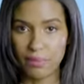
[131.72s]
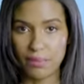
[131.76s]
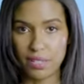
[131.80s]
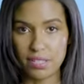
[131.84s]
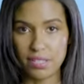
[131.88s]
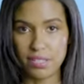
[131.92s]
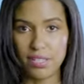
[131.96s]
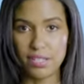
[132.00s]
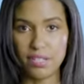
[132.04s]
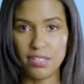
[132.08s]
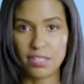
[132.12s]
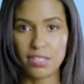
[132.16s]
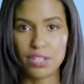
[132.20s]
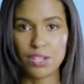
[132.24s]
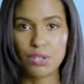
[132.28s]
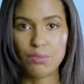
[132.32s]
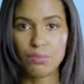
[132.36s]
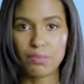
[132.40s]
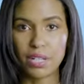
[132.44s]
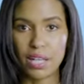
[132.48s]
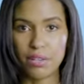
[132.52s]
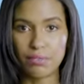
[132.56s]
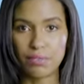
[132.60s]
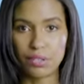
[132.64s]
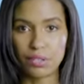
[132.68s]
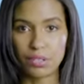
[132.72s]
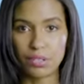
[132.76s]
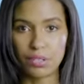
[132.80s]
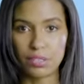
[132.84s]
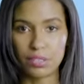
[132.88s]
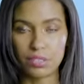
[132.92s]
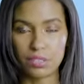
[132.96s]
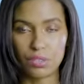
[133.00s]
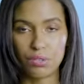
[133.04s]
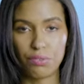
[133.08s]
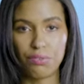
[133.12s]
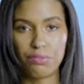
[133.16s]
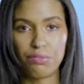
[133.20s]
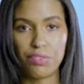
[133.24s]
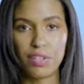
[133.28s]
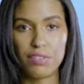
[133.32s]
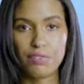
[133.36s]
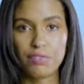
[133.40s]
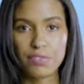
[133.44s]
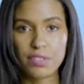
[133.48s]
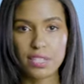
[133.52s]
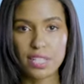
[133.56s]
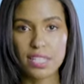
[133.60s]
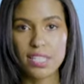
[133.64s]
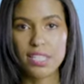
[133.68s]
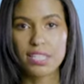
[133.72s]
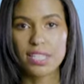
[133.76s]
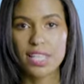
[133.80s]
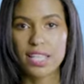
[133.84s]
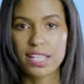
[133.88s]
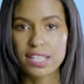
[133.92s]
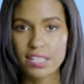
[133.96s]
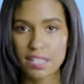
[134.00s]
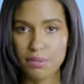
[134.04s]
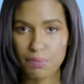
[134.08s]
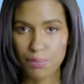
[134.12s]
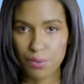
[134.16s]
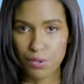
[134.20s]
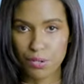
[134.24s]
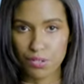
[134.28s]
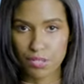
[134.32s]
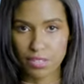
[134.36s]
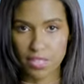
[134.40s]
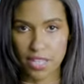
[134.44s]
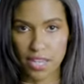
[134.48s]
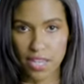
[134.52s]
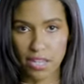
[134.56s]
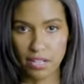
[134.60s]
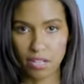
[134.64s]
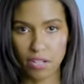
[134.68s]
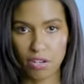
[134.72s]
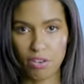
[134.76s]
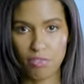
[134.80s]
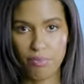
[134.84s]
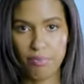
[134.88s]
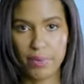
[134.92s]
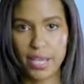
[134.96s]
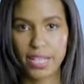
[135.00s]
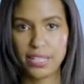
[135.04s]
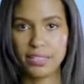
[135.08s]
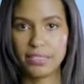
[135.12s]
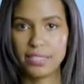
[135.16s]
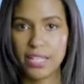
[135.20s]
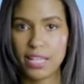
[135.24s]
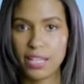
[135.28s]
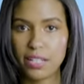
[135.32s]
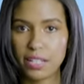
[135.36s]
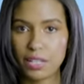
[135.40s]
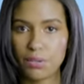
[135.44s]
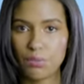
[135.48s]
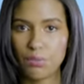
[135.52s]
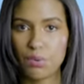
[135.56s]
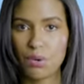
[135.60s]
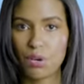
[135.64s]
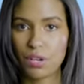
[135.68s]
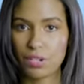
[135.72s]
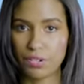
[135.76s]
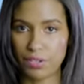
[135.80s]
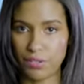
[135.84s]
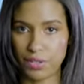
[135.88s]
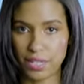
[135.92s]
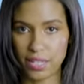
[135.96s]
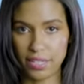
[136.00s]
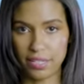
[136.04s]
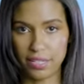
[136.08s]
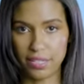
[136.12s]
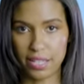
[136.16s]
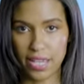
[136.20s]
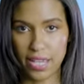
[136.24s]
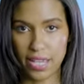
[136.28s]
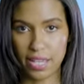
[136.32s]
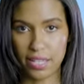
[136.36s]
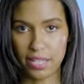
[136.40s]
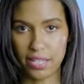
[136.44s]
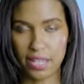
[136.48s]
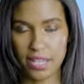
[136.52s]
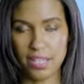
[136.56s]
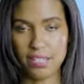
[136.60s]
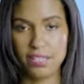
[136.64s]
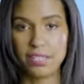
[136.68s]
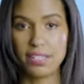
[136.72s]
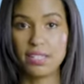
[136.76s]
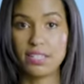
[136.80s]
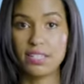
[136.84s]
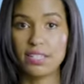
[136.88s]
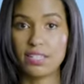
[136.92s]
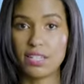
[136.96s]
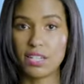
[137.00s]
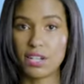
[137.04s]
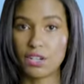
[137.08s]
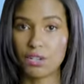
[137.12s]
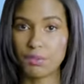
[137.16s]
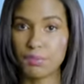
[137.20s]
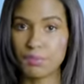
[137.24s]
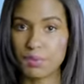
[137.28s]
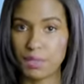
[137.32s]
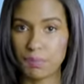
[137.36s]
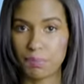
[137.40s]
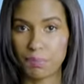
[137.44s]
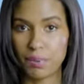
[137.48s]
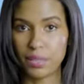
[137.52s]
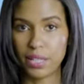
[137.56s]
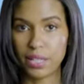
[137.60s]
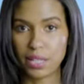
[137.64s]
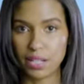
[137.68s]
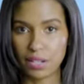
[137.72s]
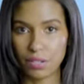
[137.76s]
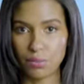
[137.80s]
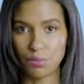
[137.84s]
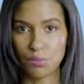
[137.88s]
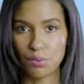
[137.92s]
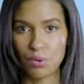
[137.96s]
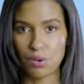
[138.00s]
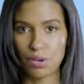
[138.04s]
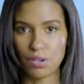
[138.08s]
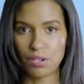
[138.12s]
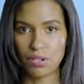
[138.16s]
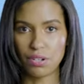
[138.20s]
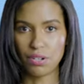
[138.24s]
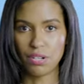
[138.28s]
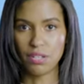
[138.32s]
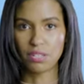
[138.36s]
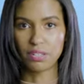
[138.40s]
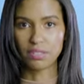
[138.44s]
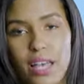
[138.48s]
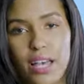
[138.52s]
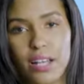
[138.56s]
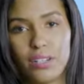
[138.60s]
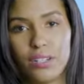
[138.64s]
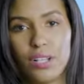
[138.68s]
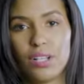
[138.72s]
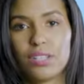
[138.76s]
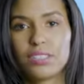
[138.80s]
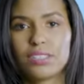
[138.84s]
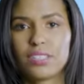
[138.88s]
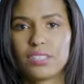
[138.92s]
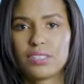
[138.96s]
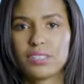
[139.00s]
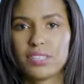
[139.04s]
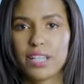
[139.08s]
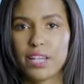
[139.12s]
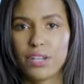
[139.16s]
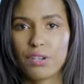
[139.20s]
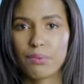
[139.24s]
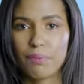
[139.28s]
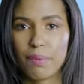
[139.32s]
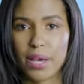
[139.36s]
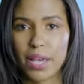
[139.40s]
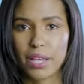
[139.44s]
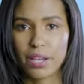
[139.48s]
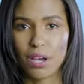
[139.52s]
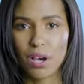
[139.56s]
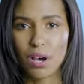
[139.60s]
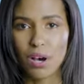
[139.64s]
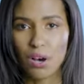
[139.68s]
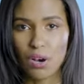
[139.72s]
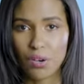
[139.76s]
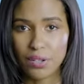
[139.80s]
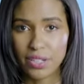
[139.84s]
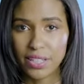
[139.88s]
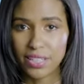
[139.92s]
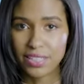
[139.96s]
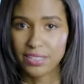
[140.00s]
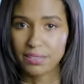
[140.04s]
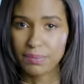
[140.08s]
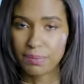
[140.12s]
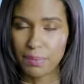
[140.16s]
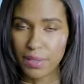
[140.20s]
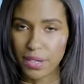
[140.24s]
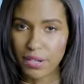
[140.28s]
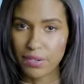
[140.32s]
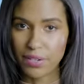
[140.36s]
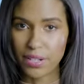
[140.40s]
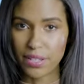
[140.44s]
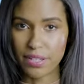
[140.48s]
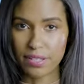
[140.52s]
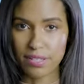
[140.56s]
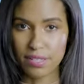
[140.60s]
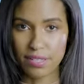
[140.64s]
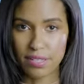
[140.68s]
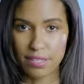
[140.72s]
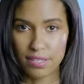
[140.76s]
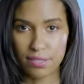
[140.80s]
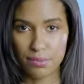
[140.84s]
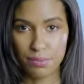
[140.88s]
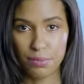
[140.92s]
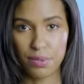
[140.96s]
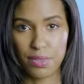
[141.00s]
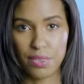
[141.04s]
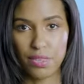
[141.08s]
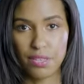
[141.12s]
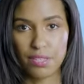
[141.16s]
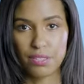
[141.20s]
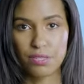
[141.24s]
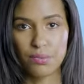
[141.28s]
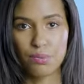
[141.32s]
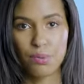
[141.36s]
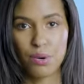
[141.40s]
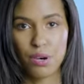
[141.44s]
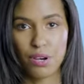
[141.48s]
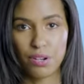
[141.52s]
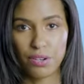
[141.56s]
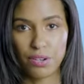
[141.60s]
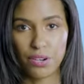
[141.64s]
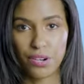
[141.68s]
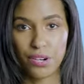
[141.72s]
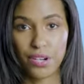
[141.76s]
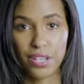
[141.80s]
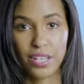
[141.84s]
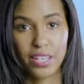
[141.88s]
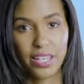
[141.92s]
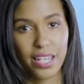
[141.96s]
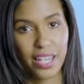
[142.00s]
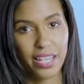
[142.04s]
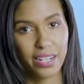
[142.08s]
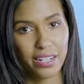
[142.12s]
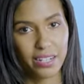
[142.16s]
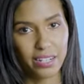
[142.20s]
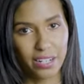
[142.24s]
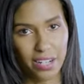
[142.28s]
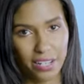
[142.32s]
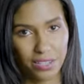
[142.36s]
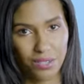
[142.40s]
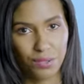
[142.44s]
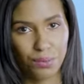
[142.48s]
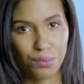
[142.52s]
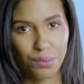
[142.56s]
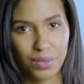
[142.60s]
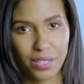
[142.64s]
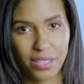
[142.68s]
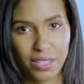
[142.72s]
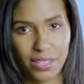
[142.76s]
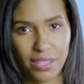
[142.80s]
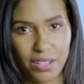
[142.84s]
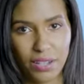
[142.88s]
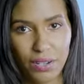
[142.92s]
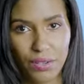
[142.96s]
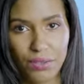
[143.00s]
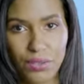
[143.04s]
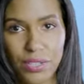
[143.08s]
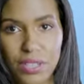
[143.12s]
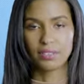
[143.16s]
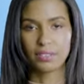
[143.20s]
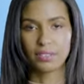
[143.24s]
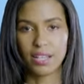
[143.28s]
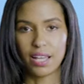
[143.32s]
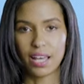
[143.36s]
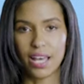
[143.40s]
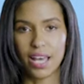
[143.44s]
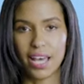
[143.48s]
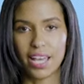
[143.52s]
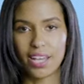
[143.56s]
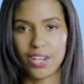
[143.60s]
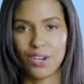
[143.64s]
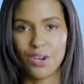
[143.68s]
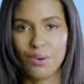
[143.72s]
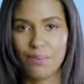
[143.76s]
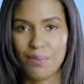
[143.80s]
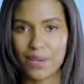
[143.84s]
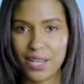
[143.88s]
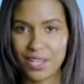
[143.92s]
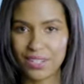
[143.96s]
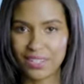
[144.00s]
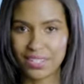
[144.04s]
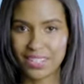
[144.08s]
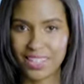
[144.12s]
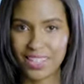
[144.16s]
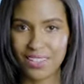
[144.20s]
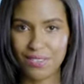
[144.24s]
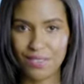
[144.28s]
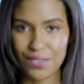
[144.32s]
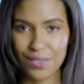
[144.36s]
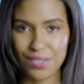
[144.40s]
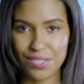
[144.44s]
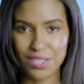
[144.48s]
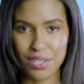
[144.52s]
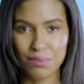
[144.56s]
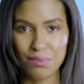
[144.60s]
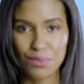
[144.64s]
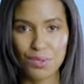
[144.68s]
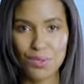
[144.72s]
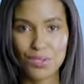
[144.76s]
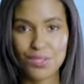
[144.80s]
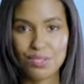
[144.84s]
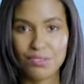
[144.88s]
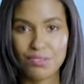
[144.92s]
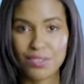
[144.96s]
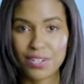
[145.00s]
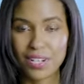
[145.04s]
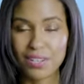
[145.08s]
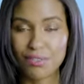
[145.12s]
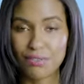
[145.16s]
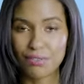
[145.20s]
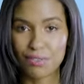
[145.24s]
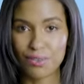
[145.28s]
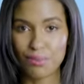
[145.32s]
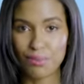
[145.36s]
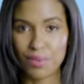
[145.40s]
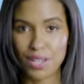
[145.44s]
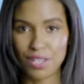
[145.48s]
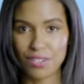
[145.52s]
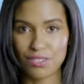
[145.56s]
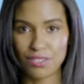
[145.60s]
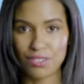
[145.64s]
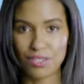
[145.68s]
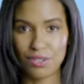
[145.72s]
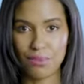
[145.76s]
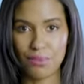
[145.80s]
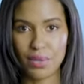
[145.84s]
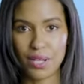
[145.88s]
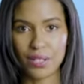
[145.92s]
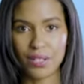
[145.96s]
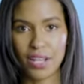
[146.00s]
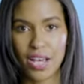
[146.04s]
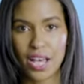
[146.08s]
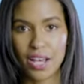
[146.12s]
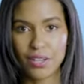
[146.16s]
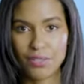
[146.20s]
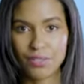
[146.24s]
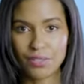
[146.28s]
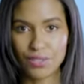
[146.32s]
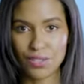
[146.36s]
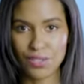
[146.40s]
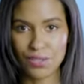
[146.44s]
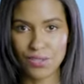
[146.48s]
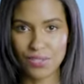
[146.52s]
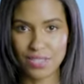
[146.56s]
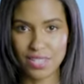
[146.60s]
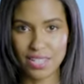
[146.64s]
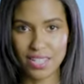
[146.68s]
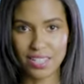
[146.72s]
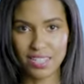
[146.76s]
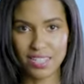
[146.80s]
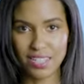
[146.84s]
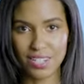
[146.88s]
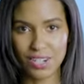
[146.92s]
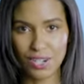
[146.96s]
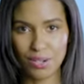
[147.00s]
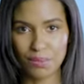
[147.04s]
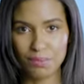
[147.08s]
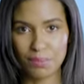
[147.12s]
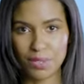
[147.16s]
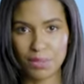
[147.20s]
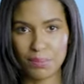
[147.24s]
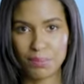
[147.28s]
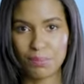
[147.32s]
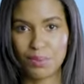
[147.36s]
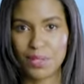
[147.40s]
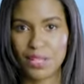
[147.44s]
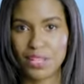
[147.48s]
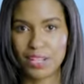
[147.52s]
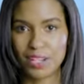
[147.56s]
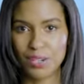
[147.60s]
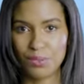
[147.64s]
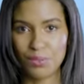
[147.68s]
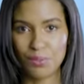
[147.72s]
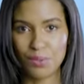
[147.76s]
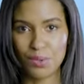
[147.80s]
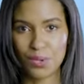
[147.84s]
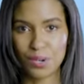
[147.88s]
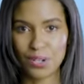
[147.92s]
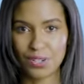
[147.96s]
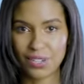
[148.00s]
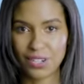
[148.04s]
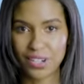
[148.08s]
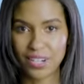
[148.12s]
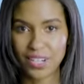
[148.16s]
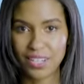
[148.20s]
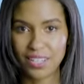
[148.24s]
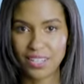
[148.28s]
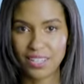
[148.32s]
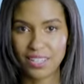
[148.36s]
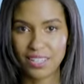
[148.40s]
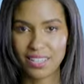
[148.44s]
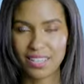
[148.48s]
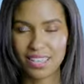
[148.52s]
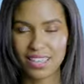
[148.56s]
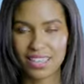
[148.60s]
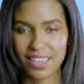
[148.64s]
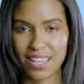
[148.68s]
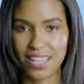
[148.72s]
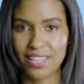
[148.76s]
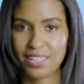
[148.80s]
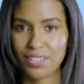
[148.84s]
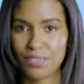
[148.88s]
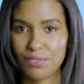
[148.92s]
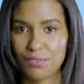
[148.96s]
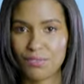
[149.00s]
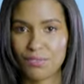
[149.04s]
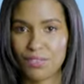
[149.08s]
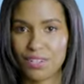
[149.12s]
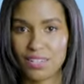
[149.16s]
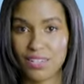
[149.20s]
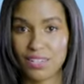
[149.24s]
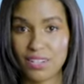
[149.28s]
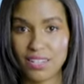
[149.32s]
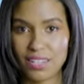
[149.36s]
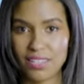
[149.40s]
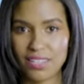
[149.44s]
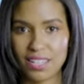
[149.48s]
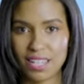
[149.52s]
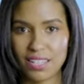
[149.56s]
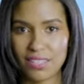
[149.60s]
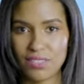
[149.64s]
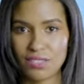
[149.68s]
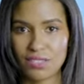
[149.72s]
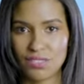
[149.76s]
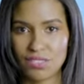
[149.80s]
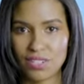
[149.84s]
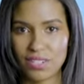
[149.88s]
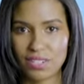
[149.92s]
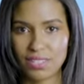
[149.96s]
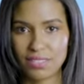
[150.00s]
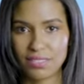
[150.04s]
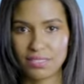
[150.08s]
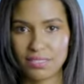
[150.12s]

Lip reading: this deuterium level so 50–60% of my daily water intake is deuterium depleted water. I'll also tell you my own experiences with this water in another video. I hope I could give you some useful information about how to use deuterium depleted water. Thank you for your attention.